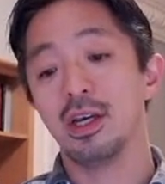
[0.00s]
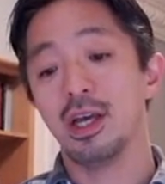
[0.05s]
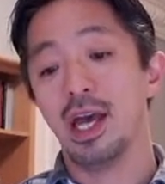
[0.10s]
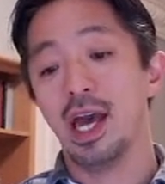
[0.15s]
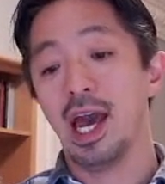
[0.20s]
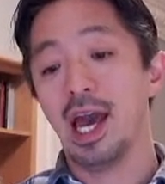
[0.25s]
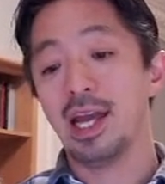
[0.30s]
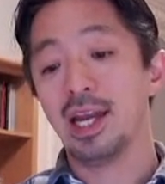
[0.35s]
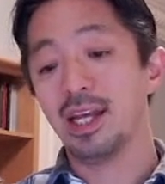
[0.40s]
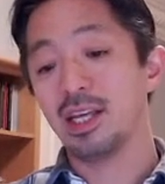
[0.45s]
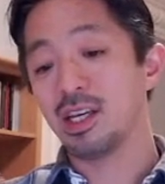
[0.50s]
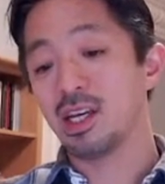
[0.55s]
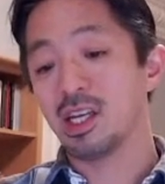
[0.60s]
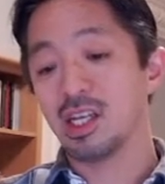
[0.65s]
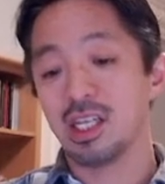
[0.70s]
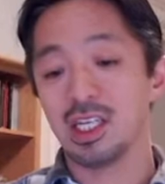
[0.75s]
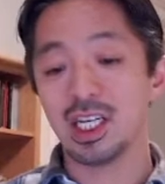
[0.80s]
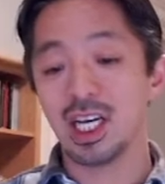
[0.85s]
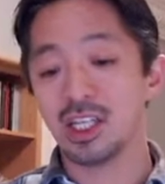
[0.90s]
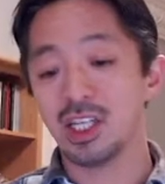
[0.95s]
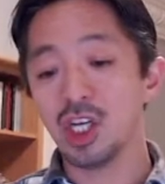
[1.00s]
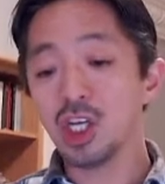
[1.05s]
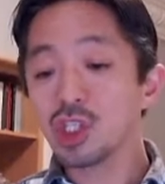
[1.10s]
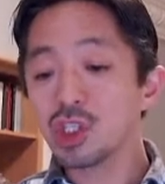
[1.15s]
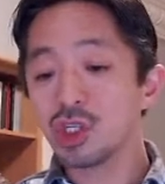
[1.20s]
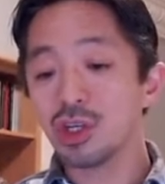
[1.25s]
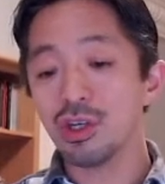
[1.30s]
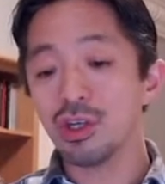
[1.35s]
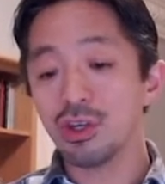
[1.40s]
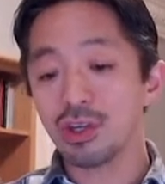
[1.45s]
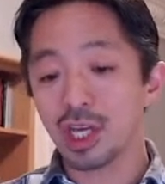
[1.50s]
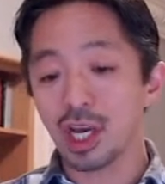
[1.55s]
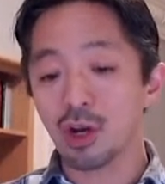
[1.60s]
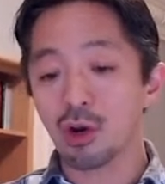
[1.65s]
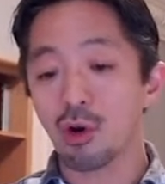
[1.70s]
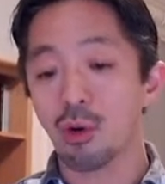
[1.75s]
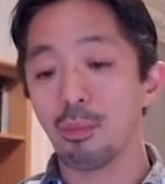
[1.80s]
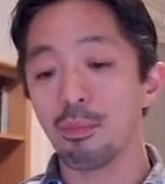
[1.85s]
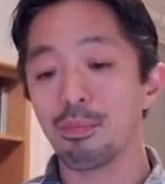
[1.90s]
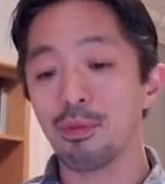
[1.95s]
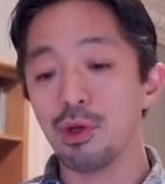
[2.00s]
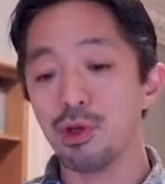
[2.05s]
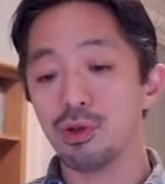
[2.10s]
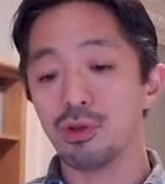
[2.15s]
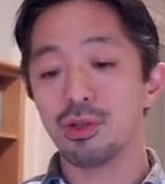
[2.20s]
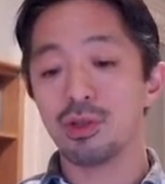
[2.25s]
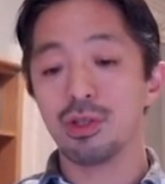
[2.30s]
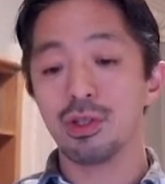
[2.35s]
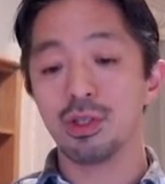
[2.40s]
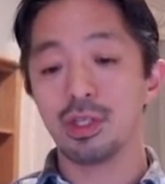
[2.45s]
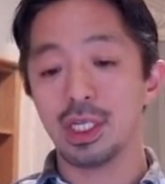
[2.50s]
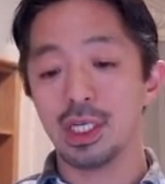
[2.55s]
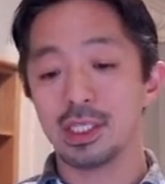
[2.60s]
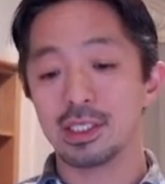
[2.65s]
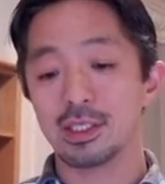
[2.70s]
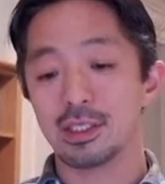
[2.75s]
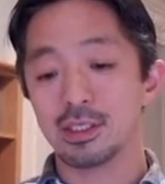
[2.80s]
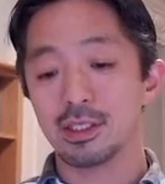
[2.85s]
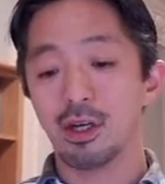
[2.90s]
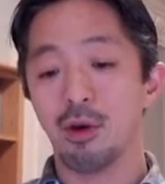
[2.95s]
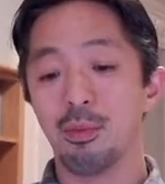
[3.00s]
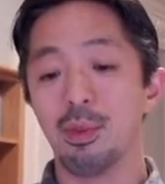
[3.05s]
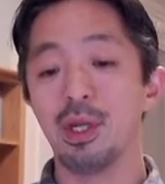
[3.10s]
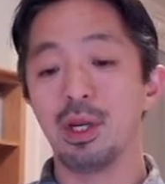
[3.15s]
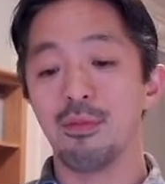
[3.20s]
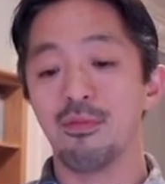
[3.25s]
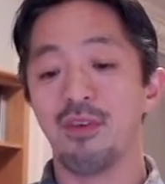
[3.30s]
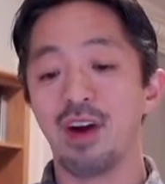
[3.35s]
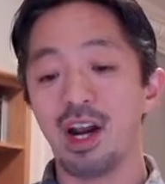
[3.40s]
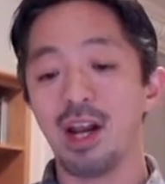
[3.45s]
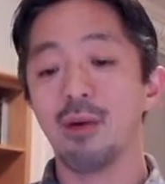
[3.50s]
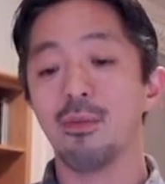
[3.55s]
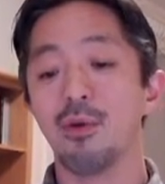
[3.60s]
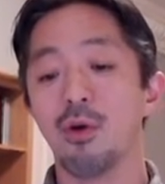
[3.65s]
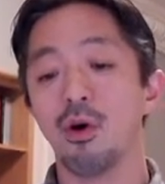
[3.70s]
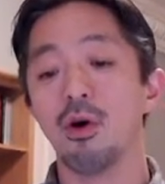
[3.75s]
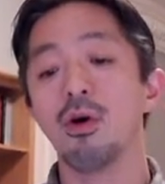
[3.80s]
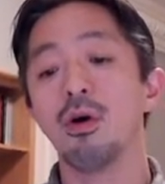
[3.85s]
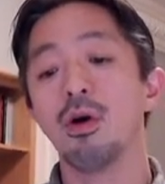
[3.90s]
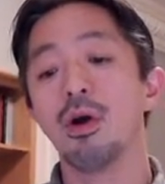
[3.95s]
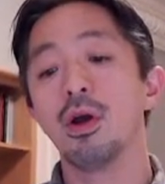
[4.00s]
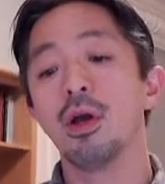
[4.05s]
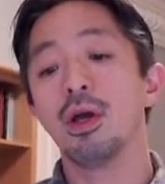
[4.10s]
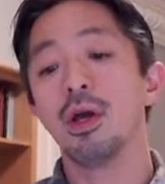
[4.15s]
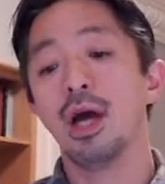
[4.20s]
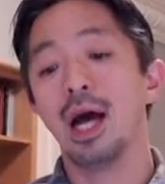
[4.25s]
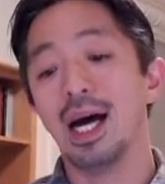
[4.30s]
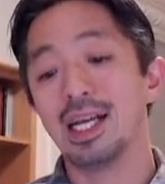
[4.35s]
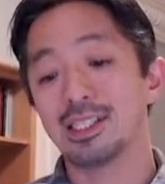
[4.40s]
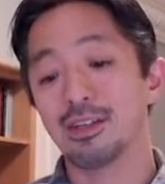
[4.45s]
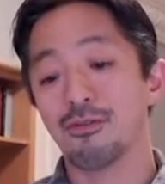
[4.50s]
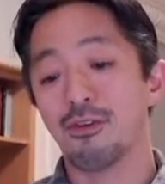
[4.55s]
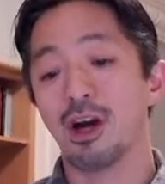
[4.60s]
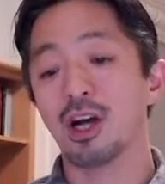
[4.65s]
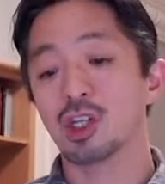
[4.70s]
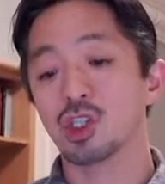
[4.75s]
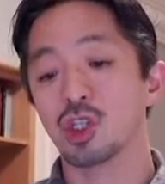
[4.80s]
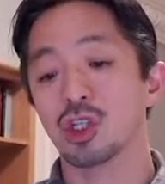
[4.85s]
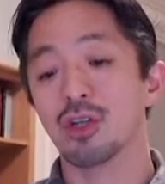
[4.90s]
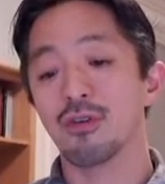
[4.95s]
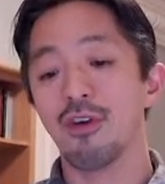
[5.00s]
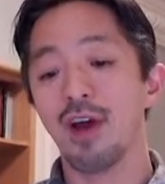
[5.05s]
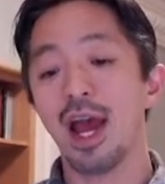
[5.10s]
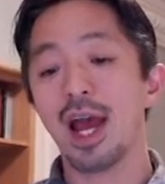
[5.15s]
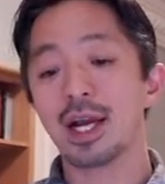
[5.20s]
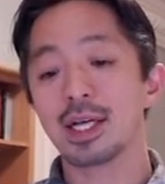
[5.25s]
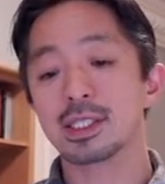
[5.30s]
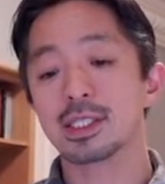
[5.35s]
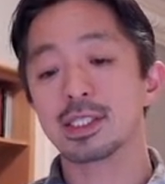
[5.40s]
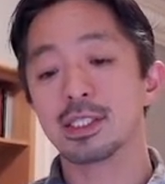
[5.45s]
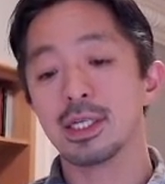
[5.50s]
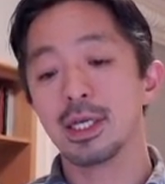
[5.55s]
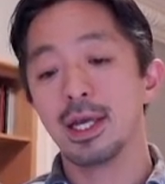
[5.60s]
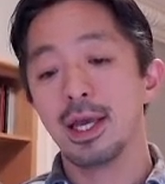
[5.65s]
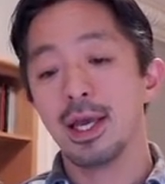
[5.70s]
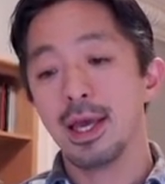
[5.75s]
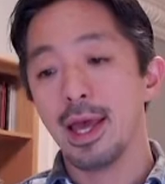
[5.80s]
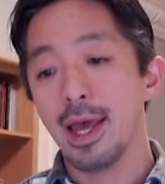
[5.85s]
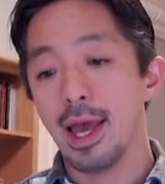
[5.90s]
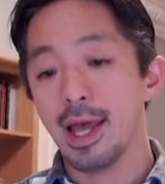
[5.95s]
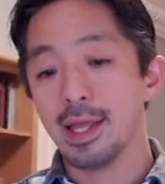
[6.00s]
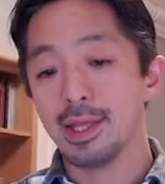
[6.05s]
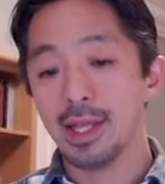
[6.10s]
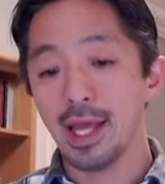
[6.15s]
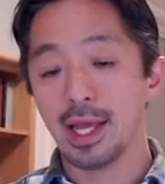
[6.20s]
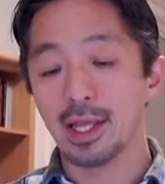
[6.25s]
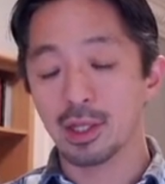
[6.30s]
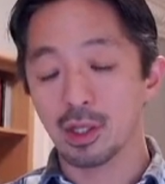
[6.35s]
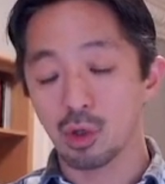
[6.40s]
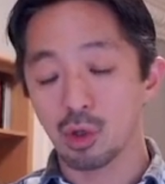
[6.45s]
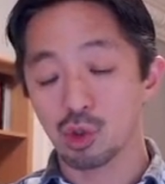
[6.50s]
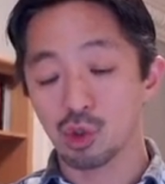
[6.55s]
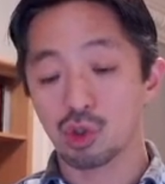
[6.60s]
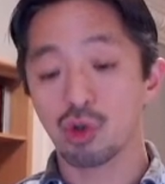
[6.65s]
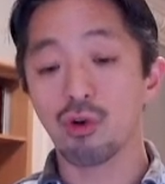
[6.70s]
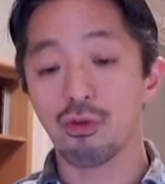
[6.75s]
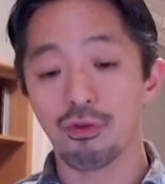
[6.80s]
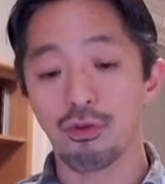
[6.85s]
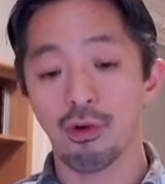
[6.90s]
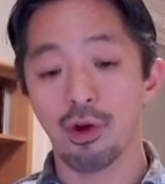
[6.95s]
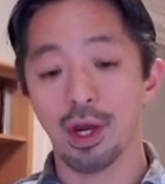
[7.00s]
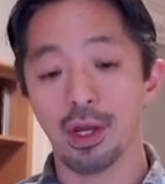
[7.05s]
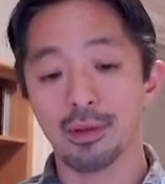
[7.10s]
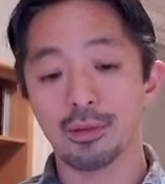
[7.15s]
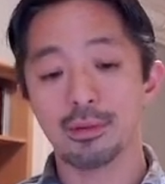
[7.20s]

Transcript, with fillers: and in, in addition, you can compute this omitted variable as a function of x, and then control for it.